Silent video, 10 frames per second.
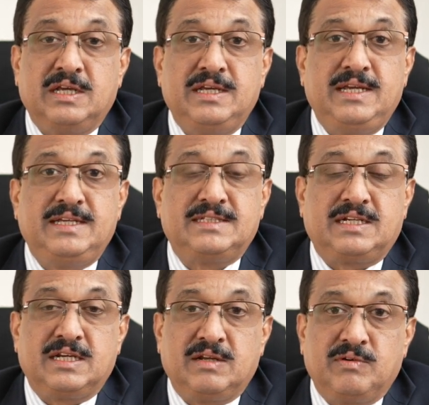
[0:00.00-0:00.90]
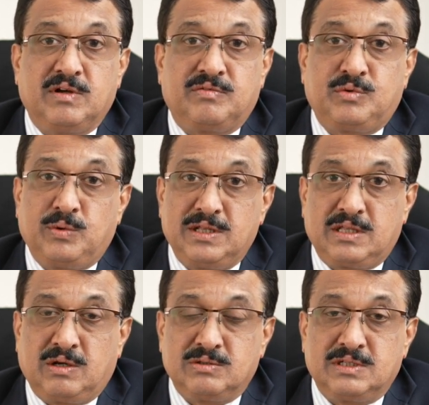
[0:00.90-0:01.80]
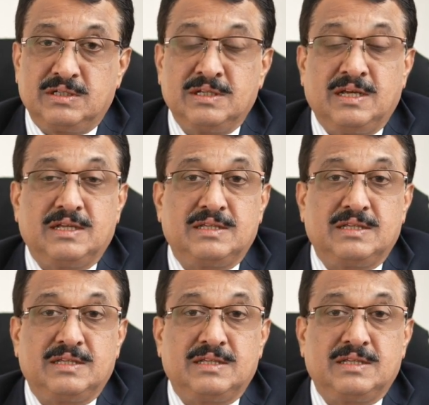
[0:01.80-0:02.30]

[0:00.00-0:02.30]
is at a level of 12,000.